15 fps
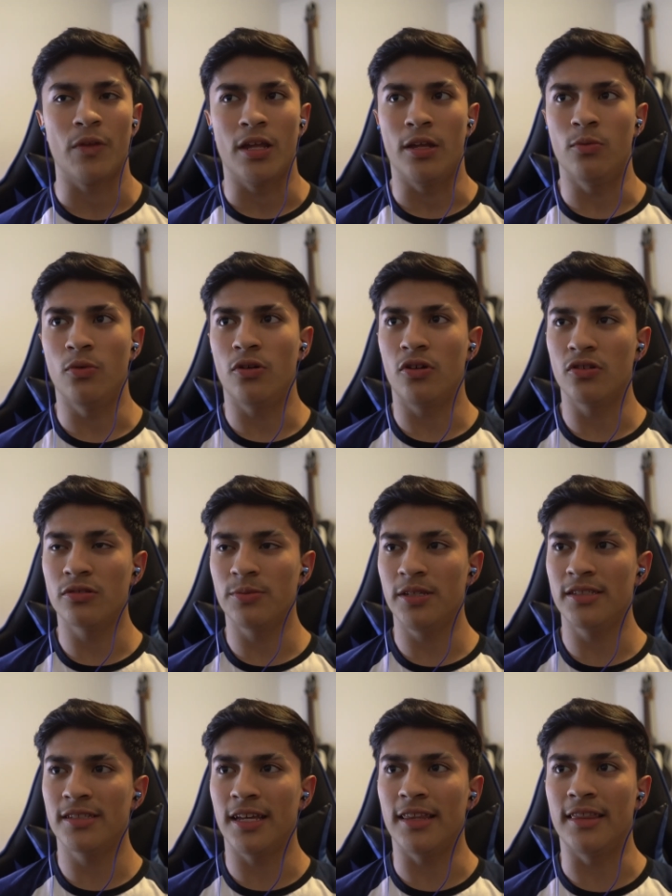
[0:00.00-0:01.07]
And what kills me
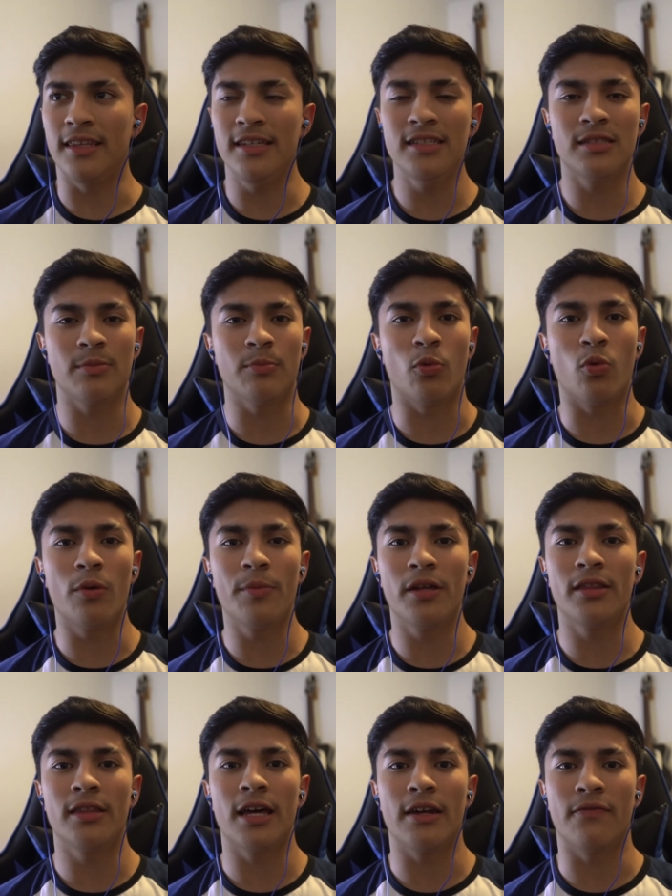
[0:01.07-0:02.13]
is that these
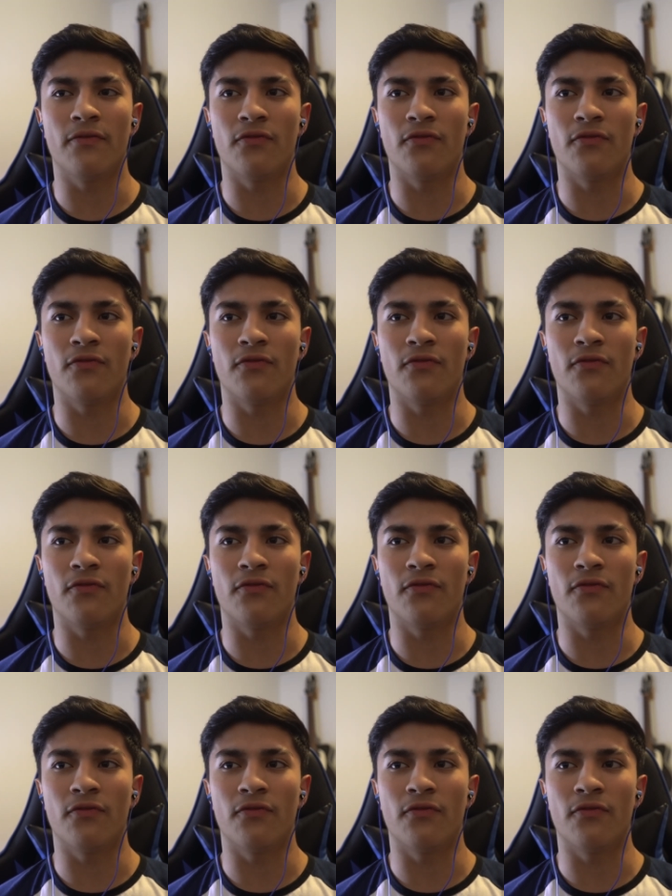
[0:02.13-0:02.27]
women that